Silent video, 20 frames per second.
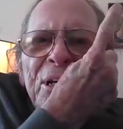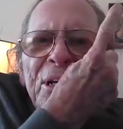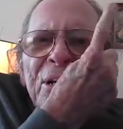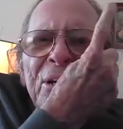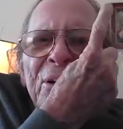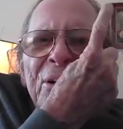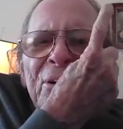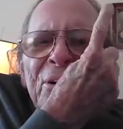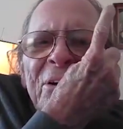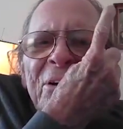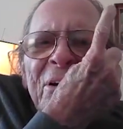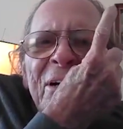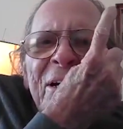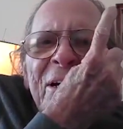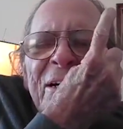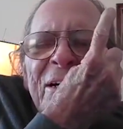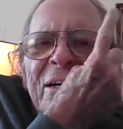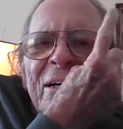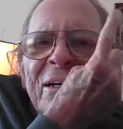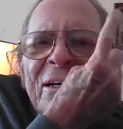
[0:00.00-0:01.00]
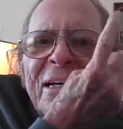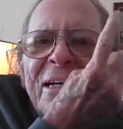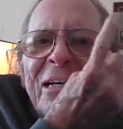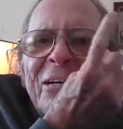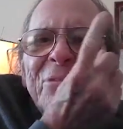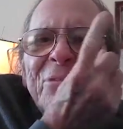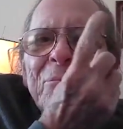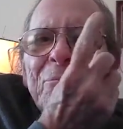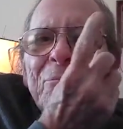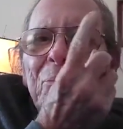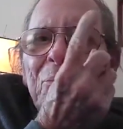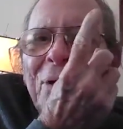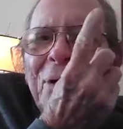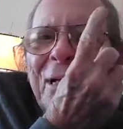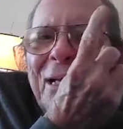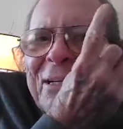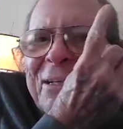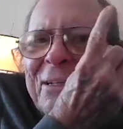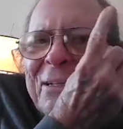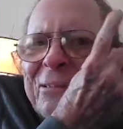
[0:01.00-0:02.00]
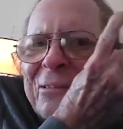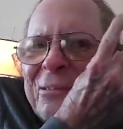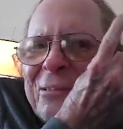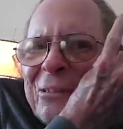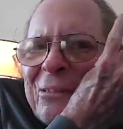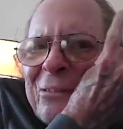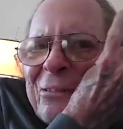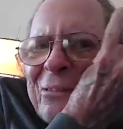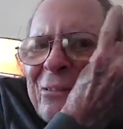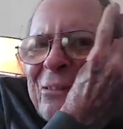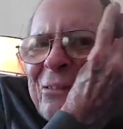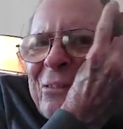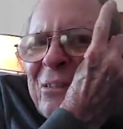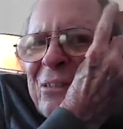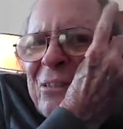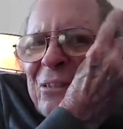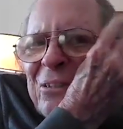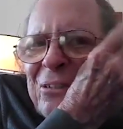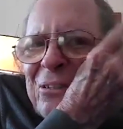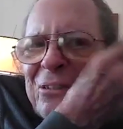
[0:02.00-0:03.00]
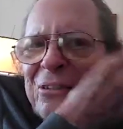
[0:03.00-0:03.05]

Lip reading: Over here, I have a planet